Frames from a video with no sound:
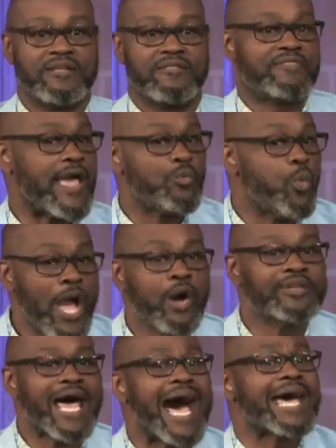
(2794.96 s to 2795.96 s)
They
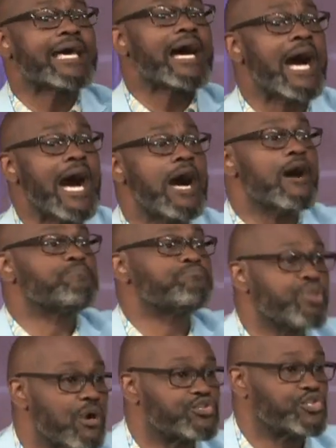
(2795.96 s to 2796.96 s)
will not
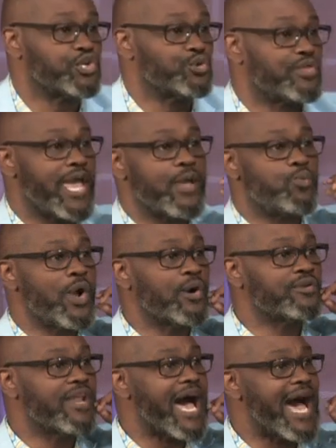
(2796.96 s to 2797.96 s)
approach you. They
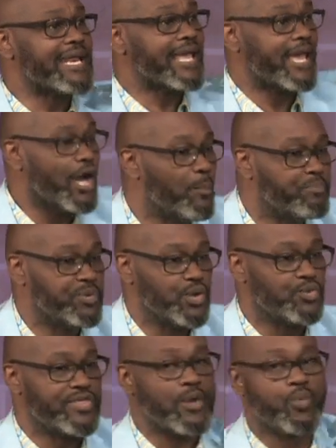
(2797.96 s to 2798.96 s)
will not help
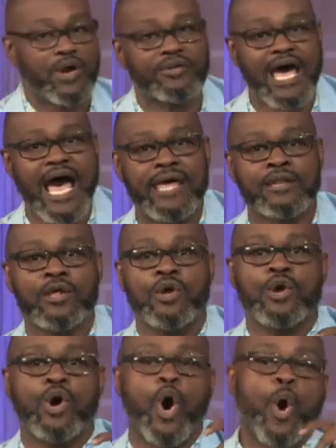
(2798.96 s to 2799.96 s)
you. They will not
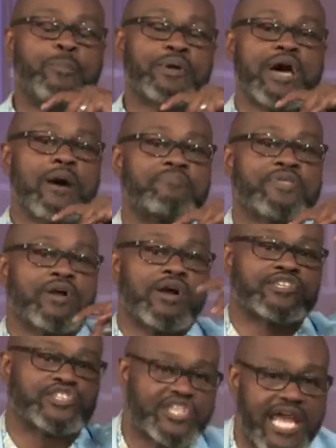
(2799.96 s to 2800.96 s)
open up their
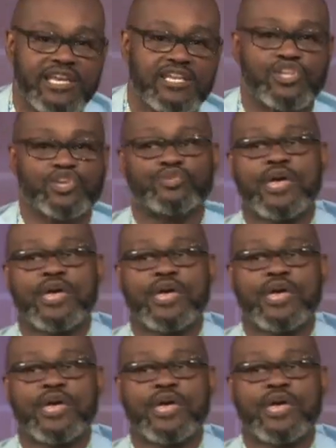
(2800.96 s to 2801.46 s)
understanding to you.